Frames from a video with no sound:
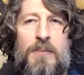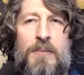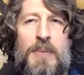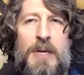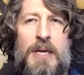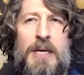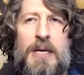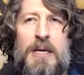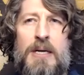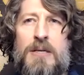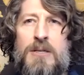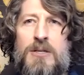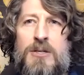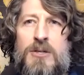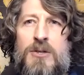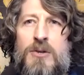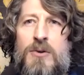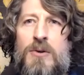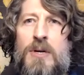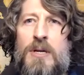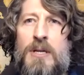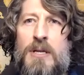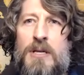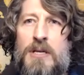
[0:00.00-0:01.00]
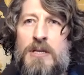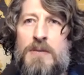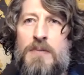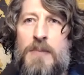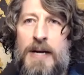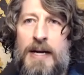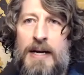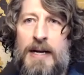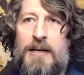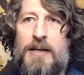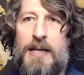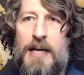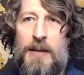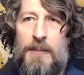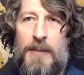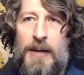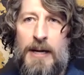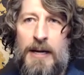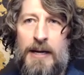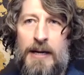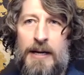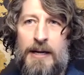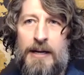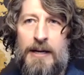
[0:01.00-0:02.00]
Because during this
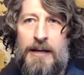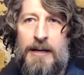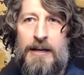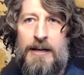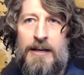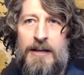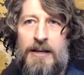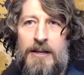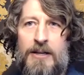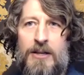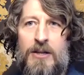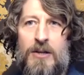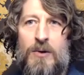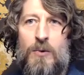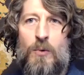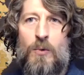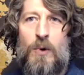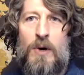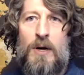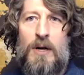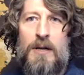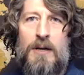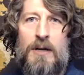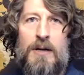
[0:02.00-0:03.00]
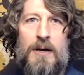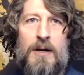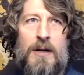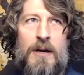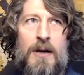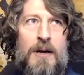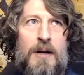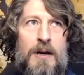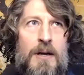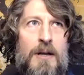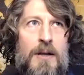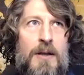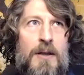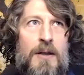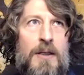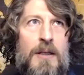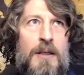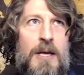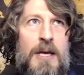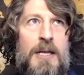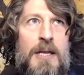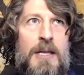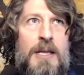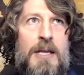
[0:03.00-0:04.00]
pandemic, the one
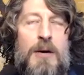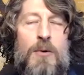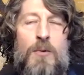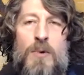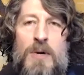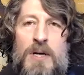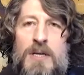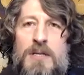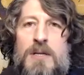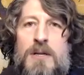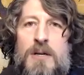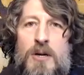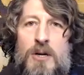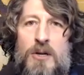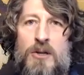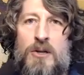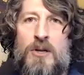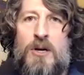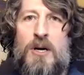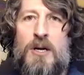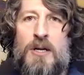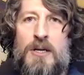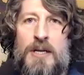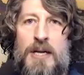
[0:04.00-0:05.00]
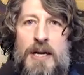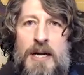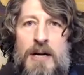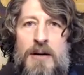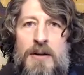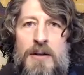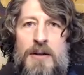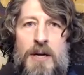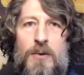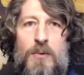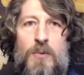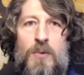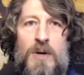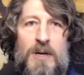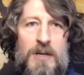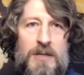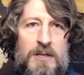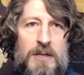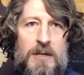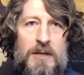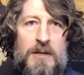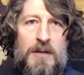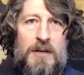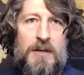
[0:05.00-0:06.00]
thing that wasn't on lockdown, that
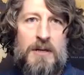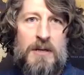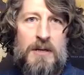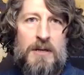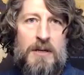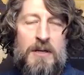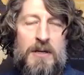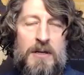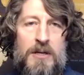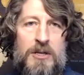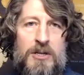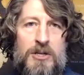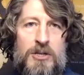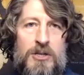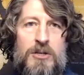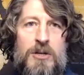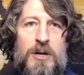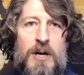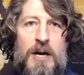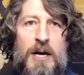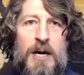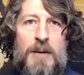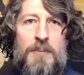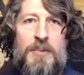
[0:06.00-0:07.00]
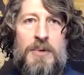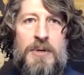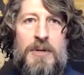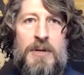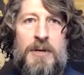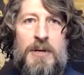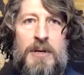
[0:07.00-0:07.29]
wasn't stopped,